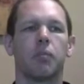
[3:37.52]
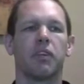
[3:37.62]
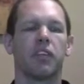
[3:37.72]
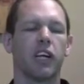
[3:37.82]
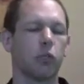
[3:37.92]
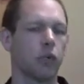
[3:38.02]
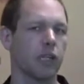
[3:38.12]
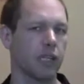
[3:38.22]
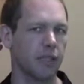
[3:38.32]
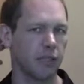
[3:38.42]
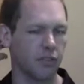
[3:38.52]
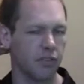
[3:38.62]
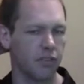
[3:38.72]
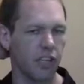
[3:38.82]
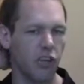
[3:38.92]
Besides working
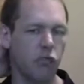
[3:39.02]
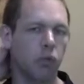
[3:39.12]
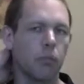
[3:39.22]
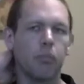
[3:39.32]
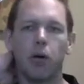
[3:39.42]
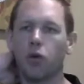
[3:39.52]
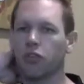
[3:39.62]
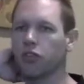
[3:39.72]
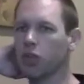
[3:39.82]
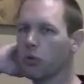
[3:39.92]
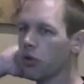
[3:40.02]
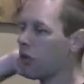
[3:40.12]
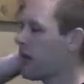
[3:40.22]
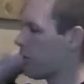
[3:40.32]
the central posterior